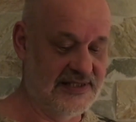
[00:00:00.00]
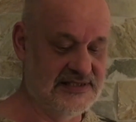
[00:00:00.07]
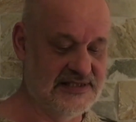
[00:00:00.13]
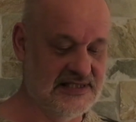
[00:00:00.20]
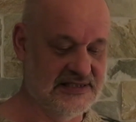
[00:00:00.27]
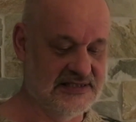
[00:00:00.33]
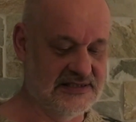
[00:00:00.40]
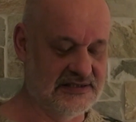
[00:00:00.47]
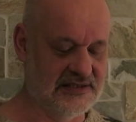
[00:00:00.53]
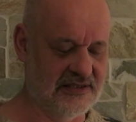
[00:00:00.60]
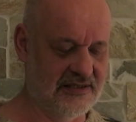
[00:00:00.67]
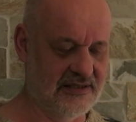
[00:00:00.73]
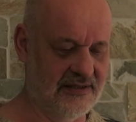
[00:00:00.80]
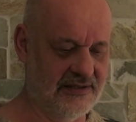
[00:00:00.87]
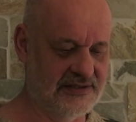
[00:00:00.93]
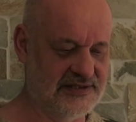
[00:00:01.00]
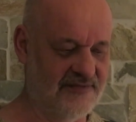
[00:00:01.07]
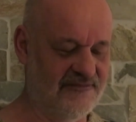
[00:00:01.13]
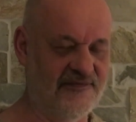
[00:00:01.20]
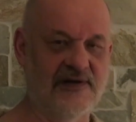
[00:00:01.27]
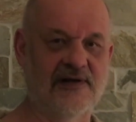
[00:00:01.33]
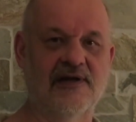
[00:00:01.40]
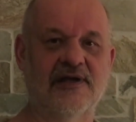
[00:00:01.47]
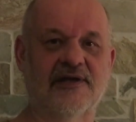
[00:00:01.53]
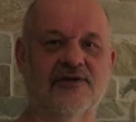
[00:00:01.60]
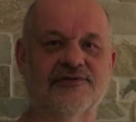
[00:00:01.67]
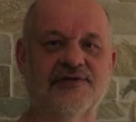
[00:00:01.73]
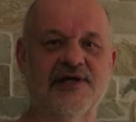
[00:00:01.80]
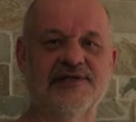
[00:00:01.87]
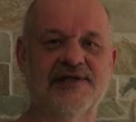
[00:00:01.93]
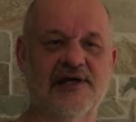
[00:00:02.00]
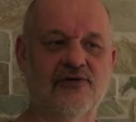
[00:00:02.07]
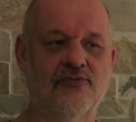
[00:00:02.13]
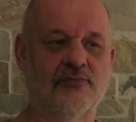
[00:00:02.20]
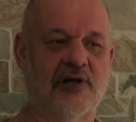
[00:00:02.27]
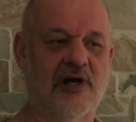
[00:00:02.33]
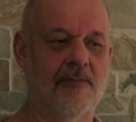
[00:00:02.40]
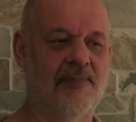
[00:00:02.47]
This is something like a tantalum